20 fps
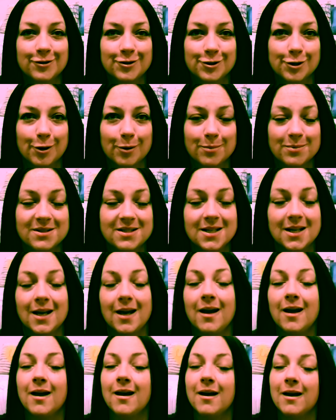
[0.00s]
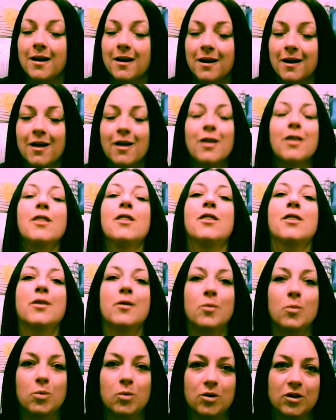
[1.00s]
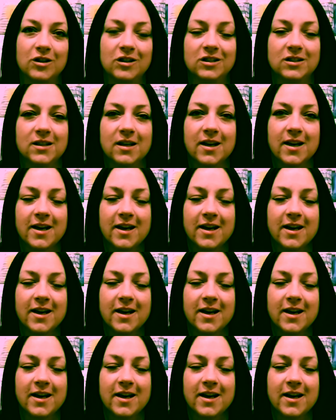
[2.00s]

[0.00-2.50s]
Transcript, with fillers: jobs in the world.